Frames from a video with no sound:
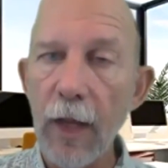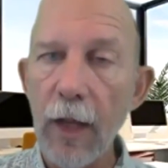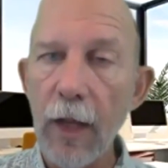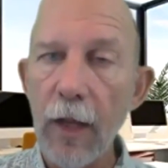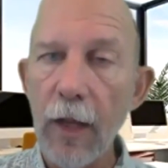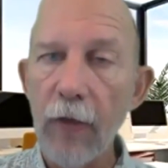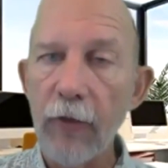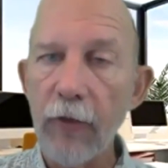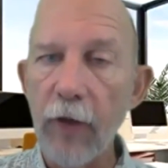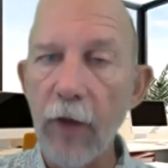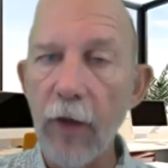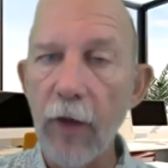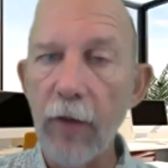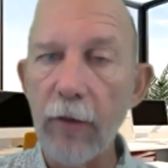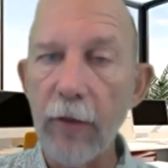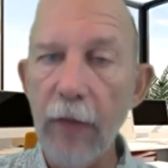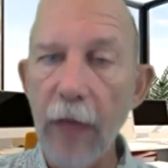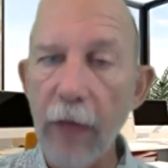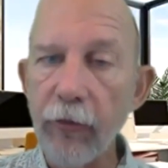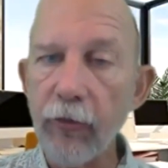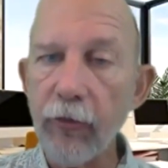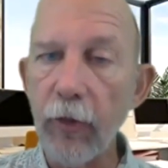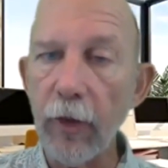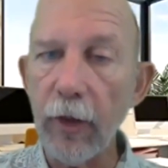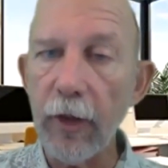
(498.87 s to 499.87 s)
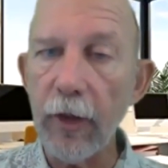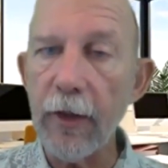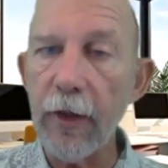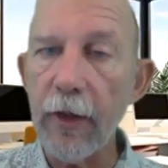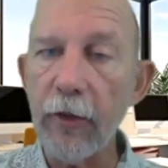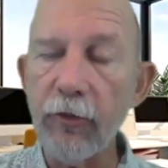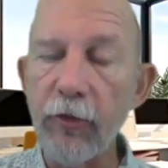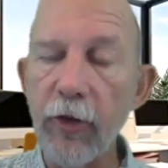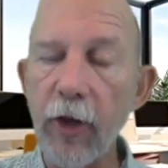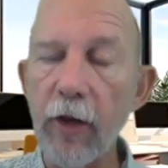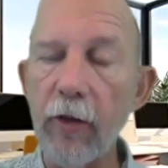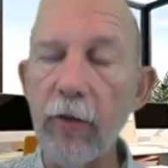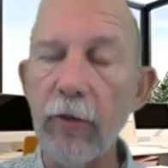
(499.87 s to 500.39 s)
So that's really the
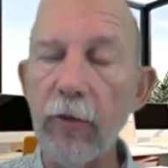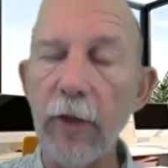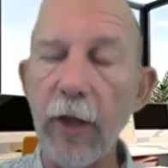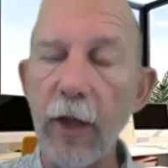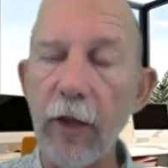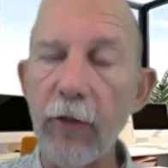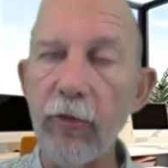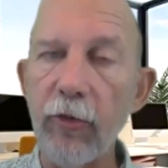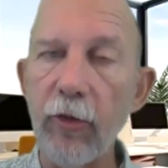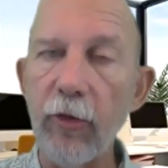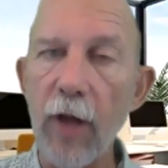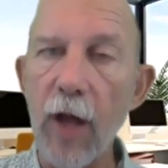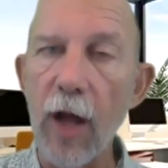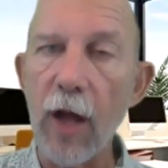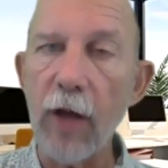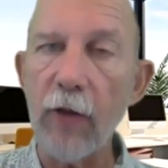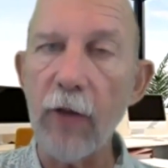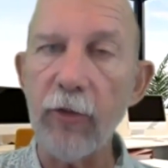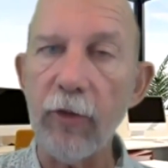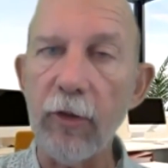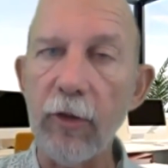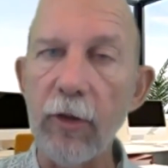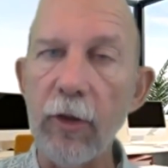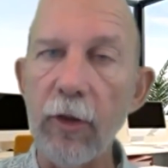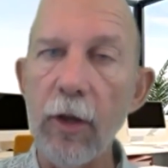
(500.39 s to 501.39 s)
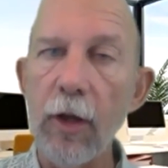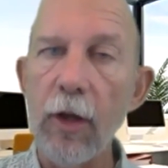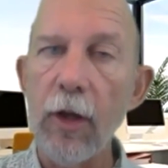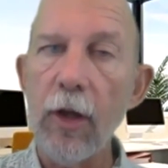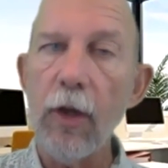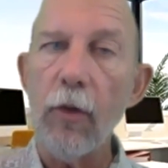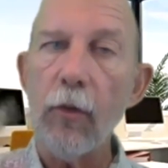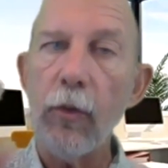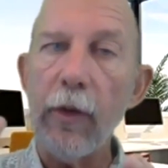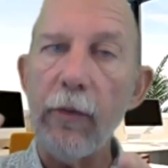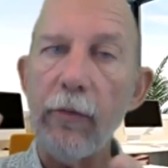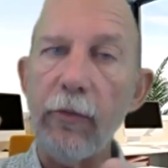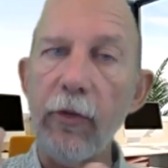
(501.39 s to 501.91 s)
general introduction.
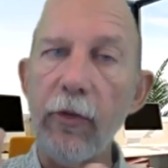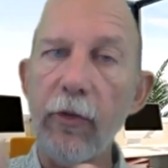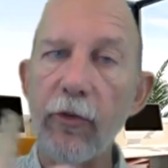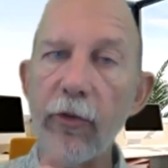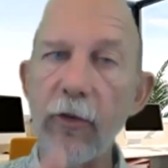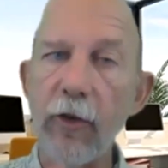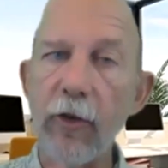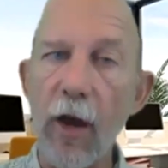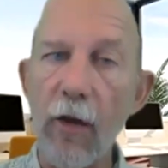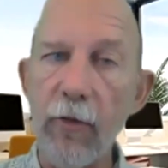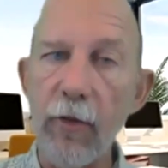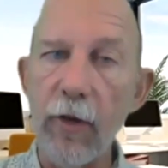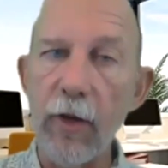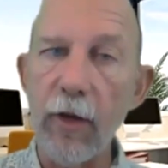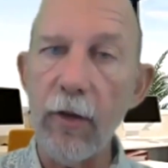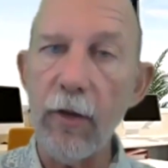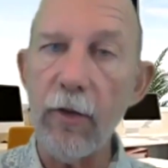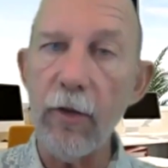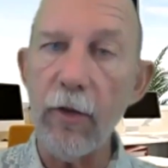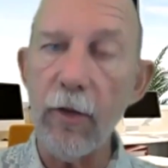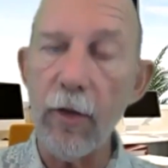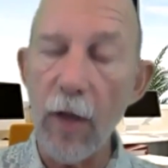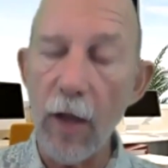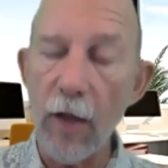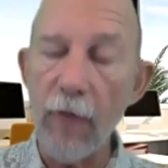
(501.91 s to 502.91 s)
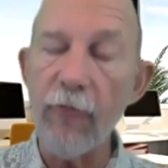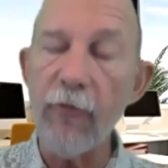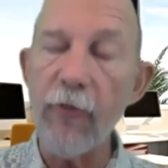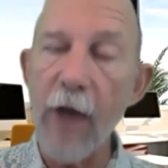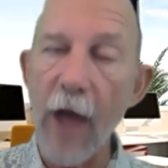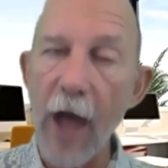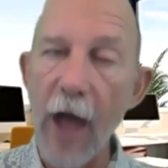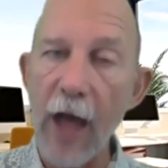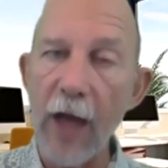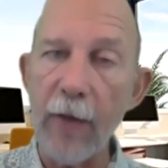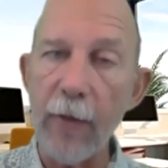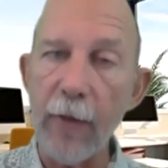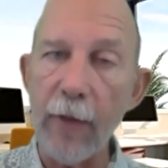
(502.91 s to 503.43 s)
We've discovered a
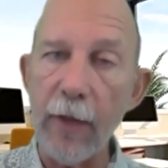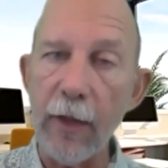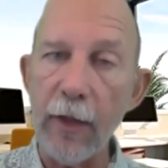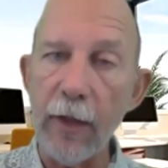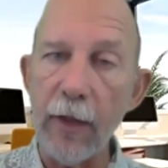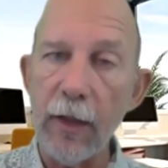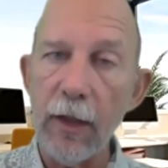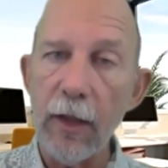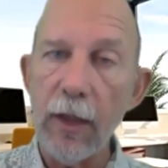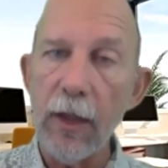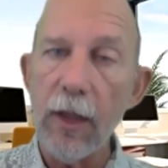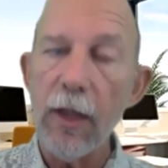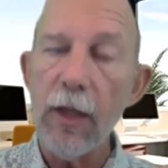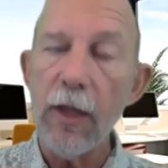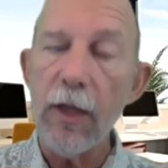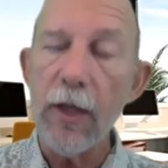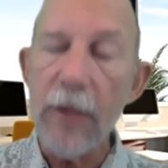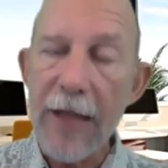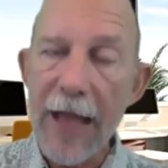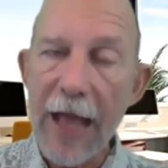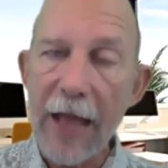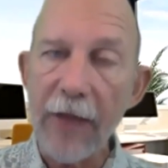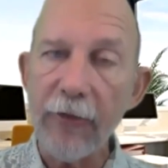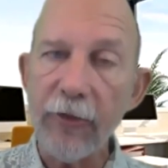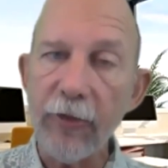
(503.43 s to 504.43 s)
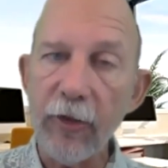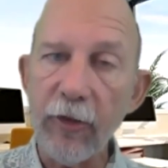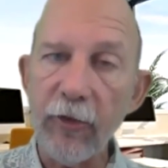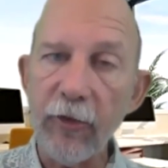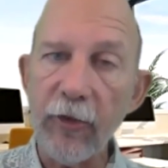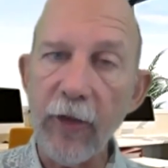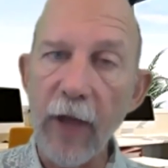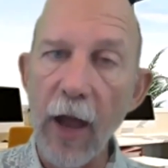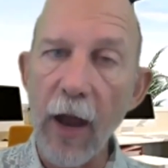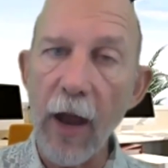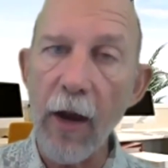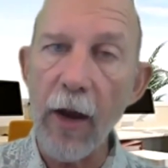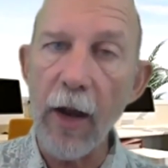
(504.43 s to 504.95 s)
vitamin
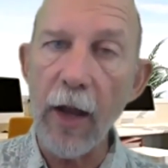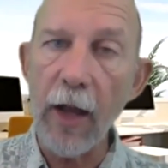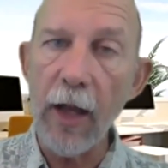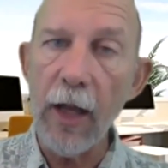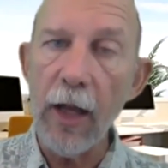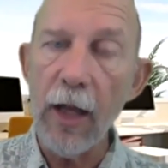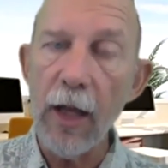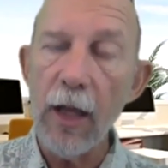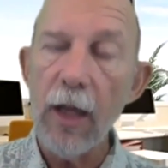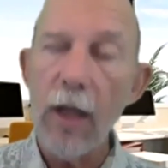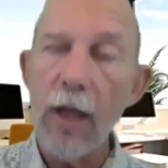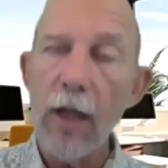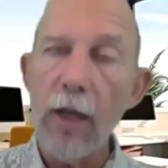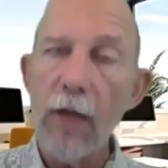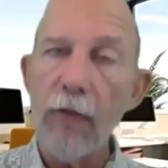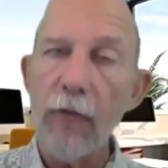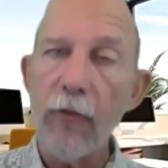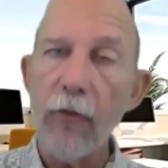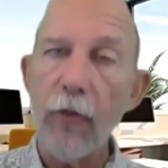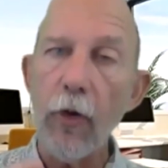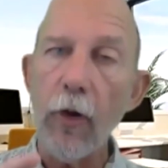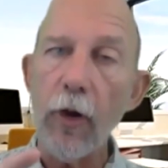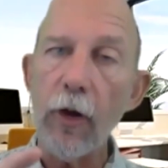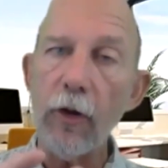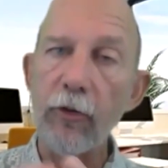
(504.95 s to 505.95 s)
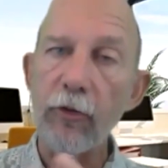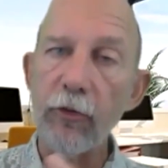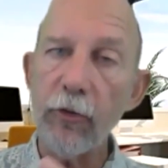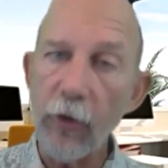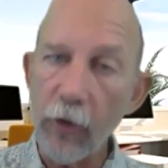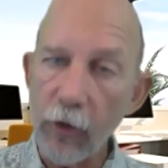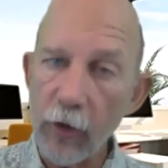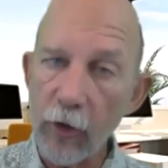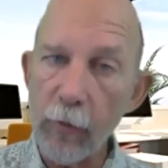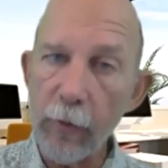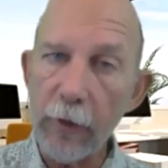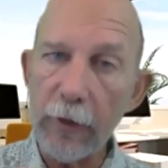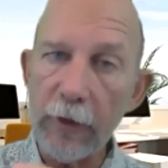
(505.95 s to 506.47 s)
necessary for
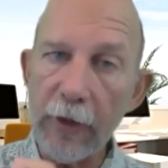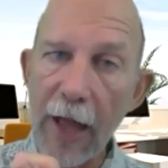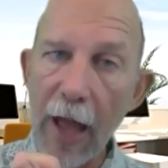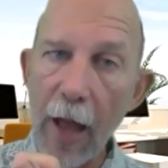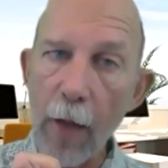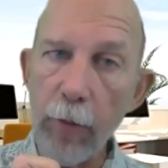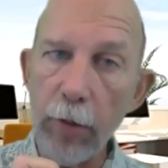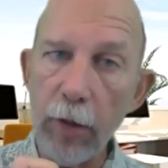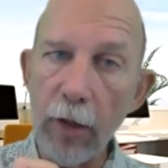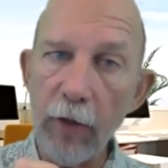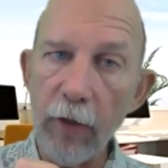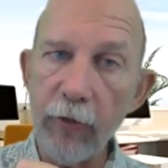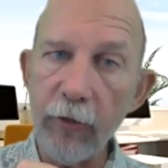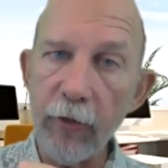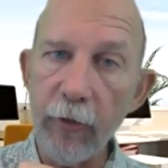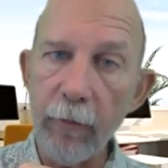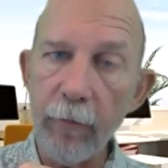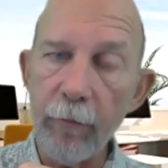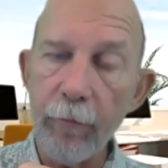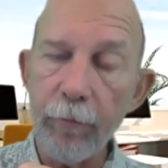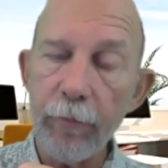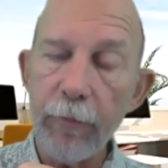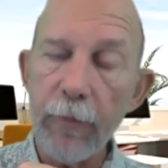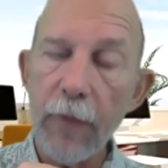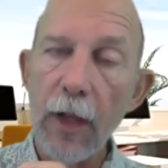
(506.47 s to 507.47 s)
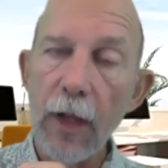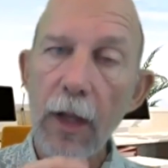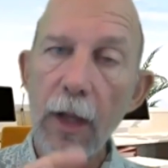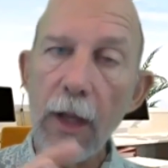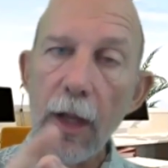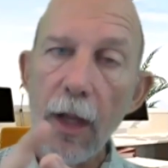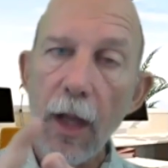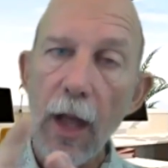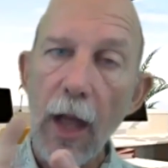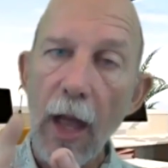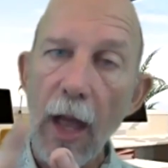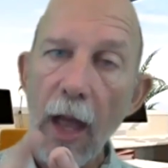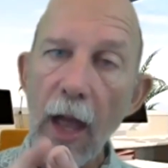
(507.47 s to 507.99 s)
sugar metabolism
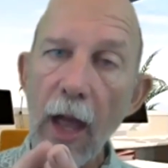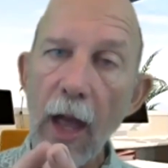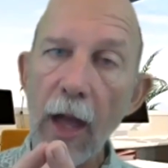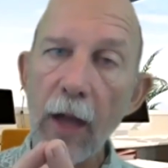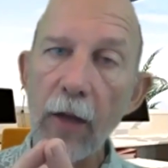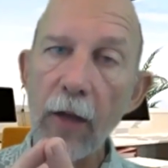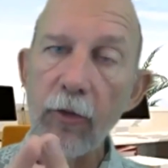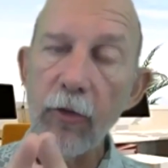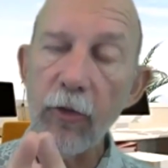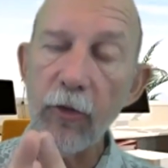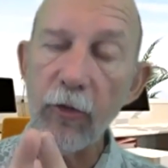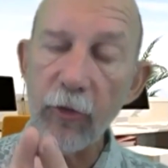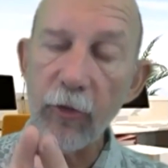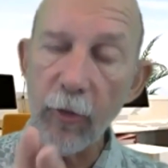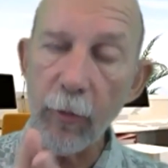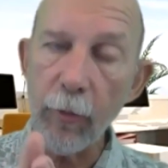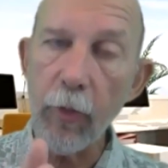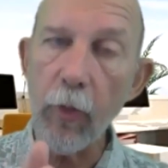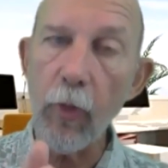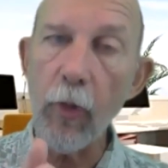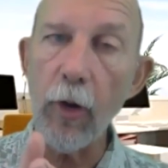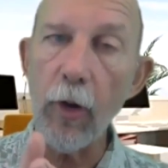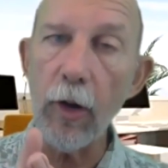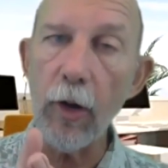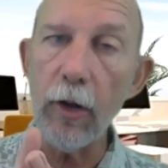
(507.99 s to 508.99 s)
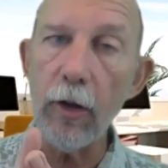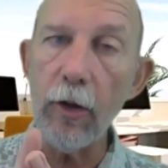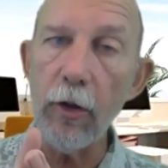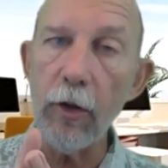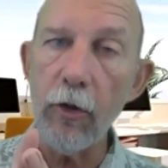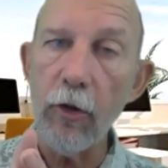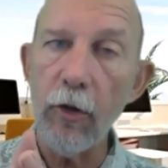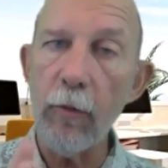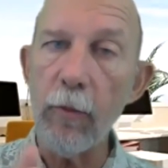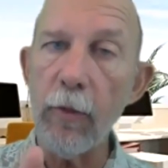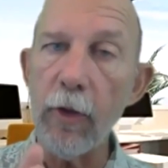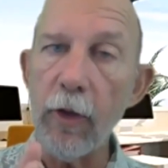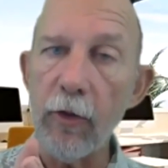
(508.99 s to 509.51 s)
and to support
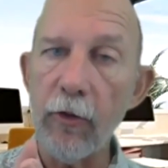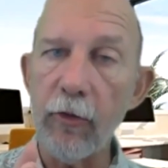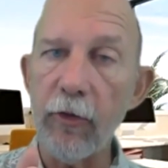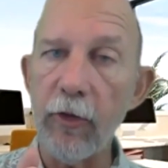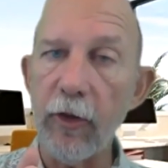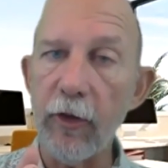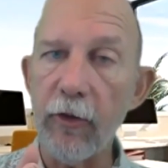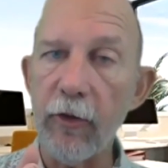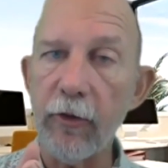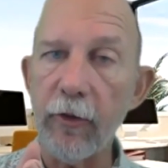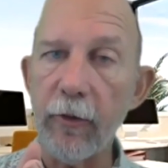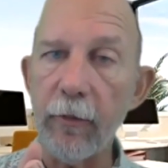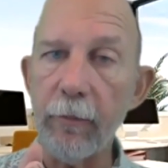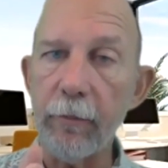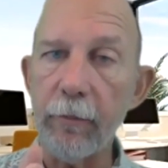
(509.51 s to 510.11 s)
your immune system.